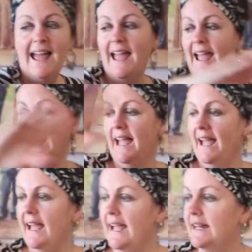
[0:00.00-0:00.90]

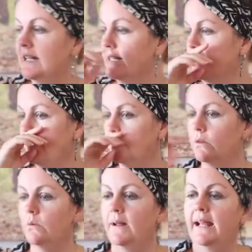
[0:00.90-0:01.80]
And let's have a
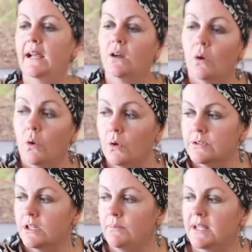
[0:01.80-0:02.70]
look. One I
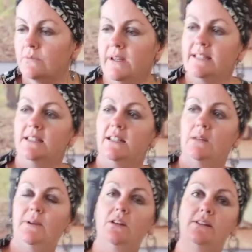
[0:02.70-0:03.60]
also picked recently
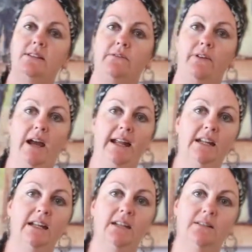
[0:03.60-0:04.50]
because the
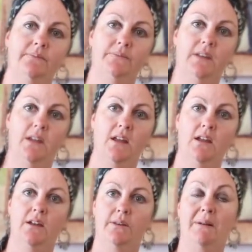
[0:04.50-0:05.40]
plant
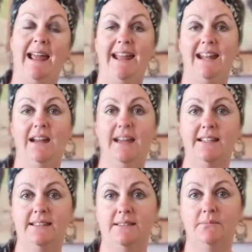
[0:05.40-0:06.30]
now
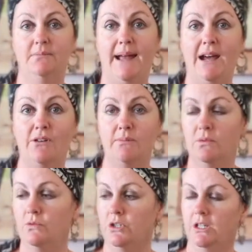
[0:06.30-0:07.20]
has powdery
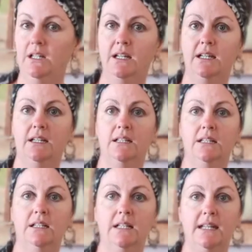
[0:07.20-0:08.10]
mildew,
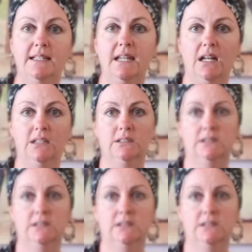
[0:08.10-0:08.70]
is here.